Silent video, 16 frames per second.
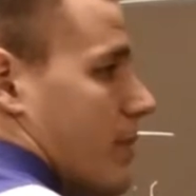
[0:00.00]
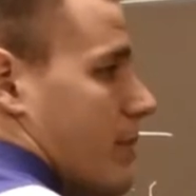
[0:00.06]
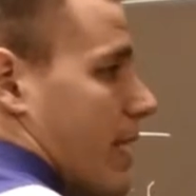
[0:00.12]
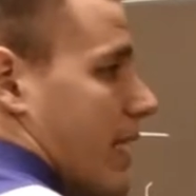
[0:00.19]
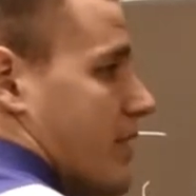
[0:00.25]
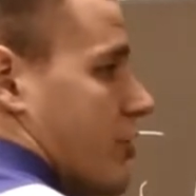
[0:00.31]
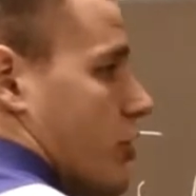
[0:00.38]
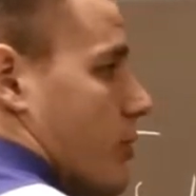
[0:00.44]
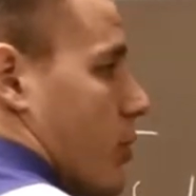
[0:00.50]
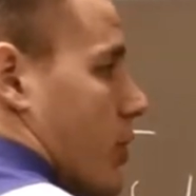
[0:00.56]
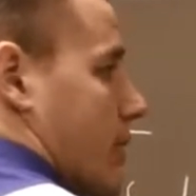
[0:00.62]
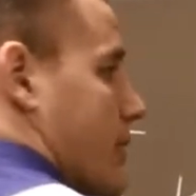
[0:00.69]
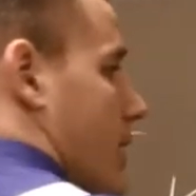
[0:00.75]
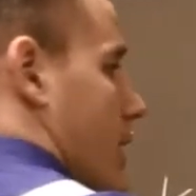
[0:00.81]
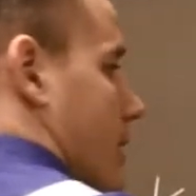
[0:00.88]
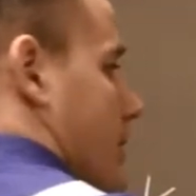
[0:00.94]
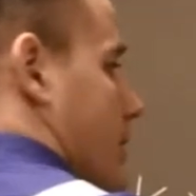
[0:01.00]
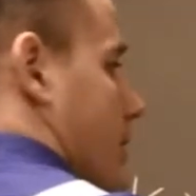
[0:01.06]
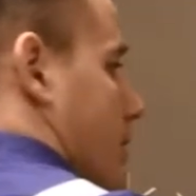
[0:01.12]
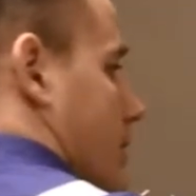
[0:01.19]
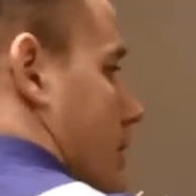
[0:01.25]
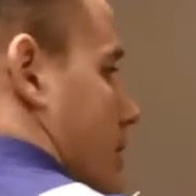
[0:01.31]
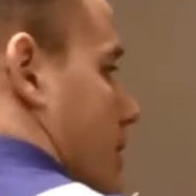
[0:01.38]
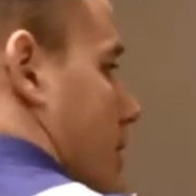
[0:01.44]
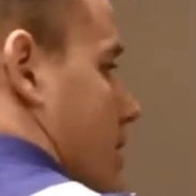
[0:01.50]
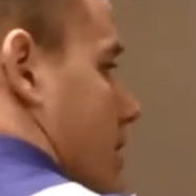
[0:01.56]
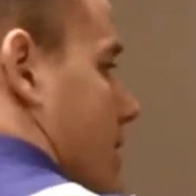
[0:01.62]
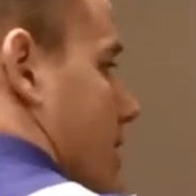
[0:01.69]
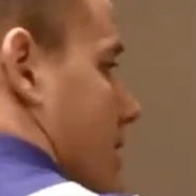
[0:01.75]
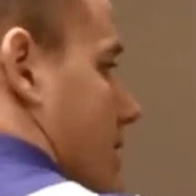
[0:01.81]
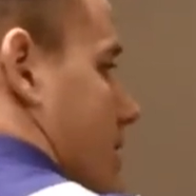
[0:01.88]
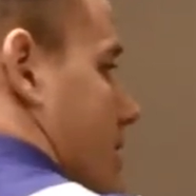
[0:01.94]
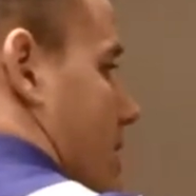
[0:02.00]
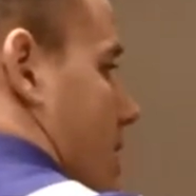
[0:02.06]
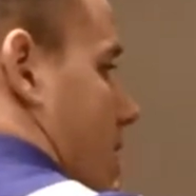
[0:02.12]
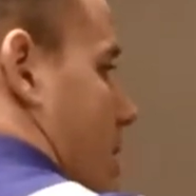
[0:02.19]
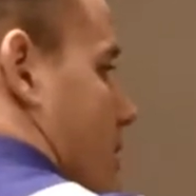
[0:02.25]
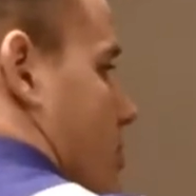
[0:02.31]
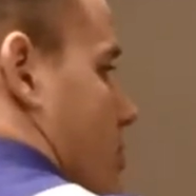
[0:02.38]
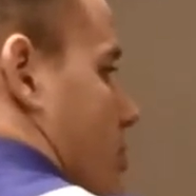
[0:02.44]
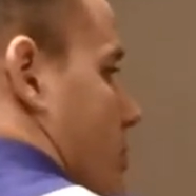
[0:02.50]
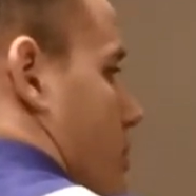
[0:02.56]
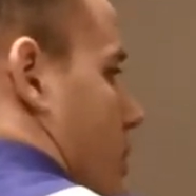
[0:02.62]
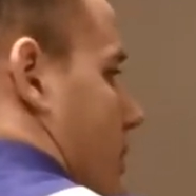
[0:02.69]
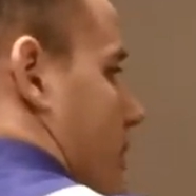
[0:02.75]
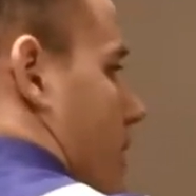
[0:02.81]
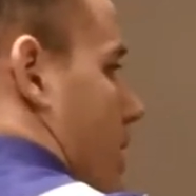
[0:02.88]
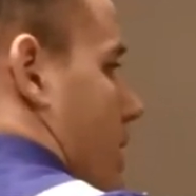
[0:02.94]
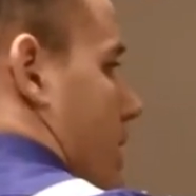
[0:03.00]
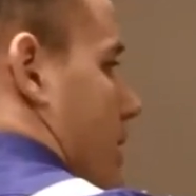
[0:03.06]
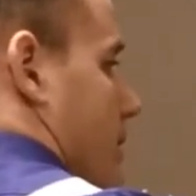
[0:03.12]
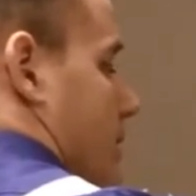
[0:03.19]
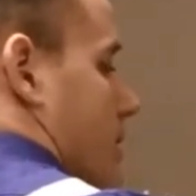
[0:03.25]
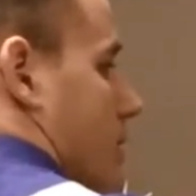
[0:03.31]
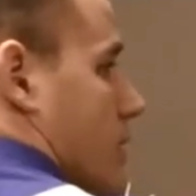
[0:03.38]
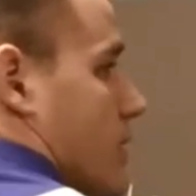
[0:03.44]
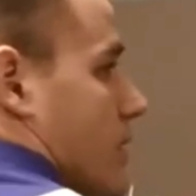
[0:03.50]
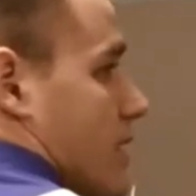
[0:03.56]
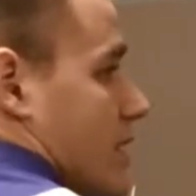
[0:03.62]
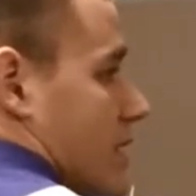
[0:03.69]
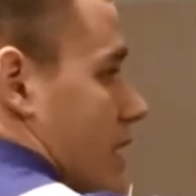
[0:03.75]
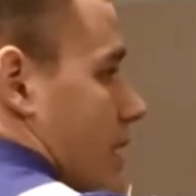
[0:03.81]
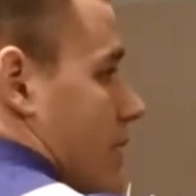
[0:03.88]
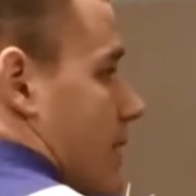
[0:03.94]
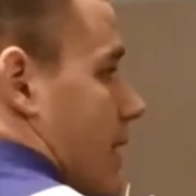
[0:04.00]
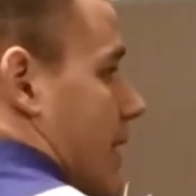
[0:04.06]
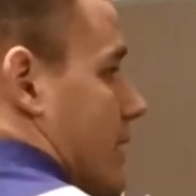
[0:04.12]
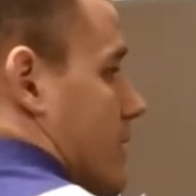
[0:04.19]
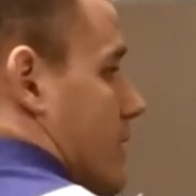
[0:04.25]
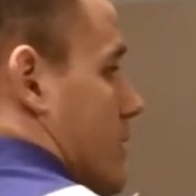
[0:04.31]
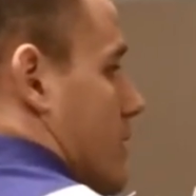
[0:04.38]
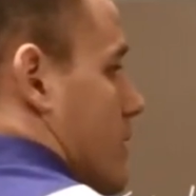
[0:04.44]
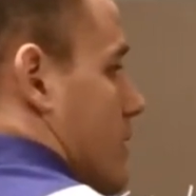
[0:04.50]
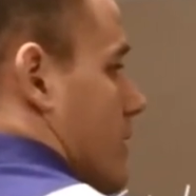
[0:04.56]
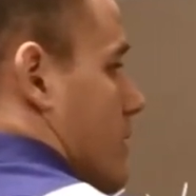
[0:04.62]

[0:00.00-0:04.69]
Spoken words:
it by 2.5. 6 times 2.5, the scale factor.